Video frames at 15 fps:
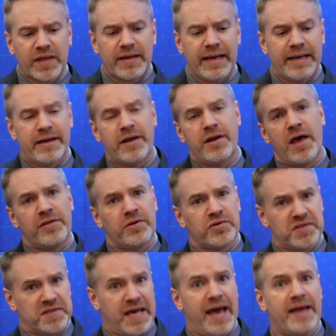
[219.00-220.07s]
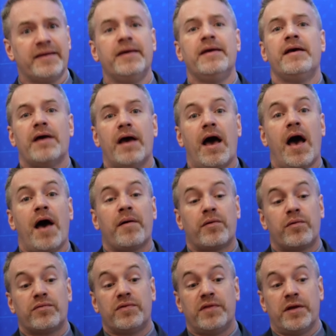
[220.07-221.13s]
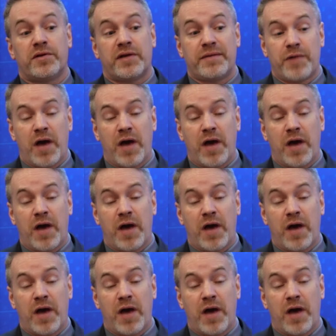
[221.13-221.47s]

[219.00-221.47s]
in another set the